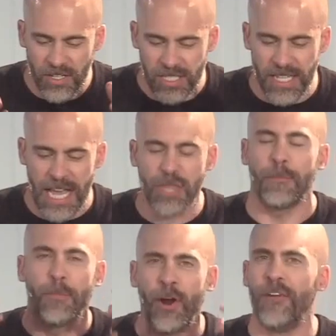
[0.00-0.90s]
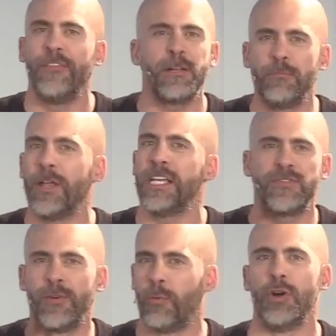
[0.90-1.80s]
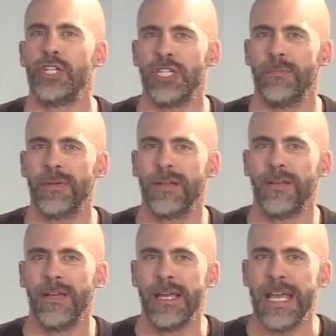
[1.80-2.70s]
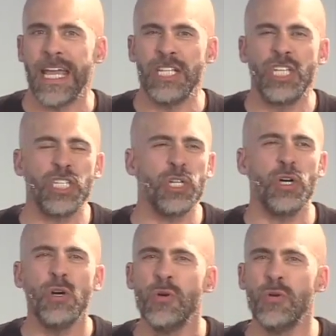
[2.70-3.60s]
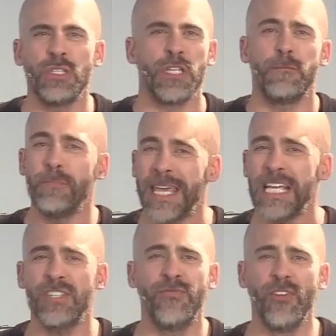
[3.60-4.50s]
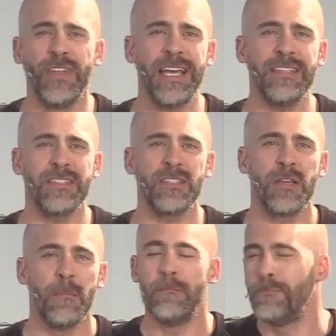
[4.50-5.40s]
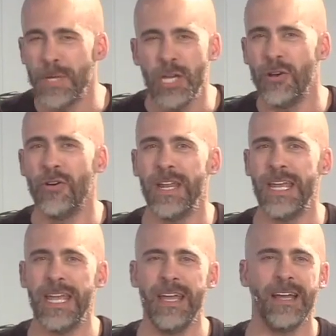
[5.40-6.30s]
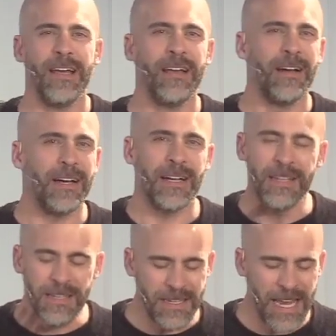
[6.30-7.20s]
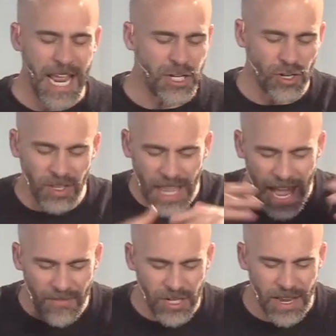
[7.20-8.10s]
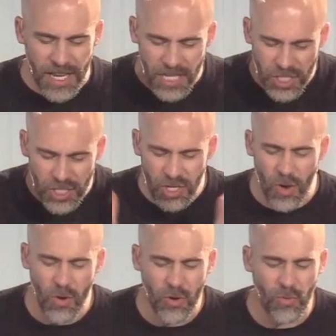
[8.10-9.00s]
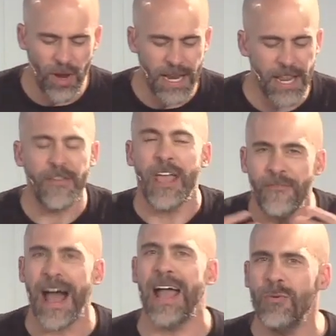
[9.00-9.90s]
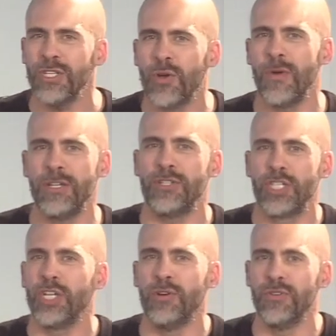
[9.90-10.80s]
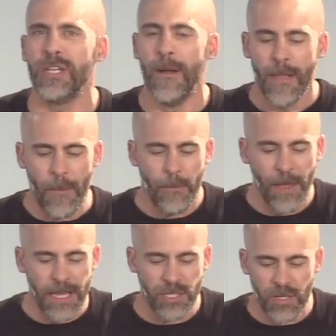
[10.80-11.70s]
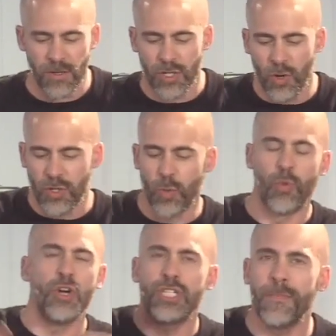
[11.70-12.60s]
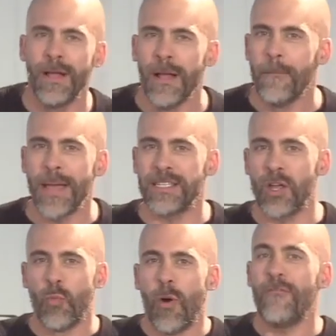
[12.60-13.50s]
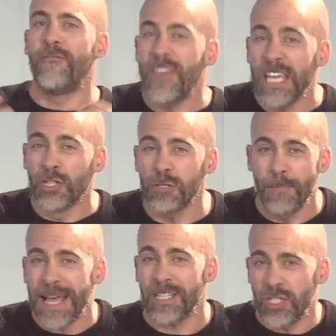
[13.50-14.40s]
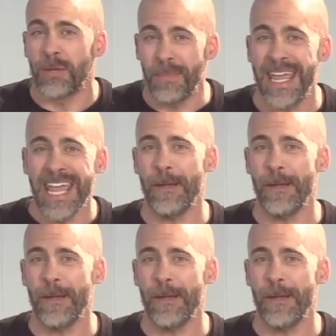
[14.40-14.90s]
like the perfect place for worship. It just oozes peacefulness, beauty, nature. It's so great. If I was going to choose a place to worship based on what feels best to me,